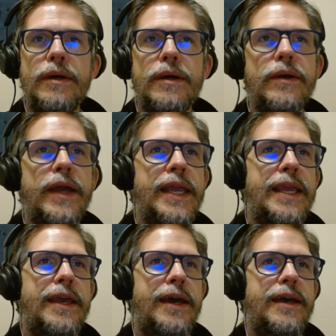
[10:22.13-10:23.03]
Okay,
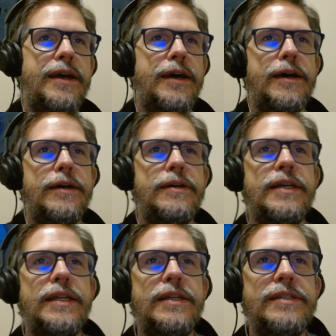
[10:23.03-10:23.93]
yeah, it
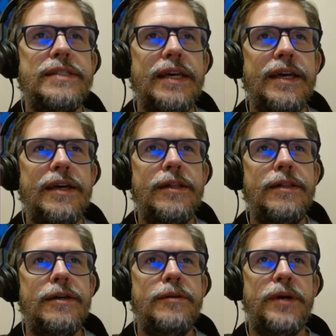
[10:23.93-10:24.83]
is
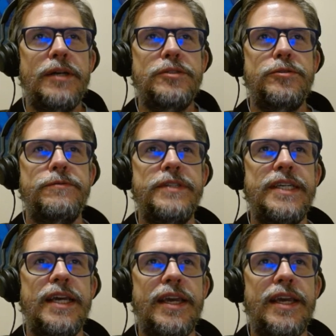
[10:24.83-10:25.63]
L'Apprenti.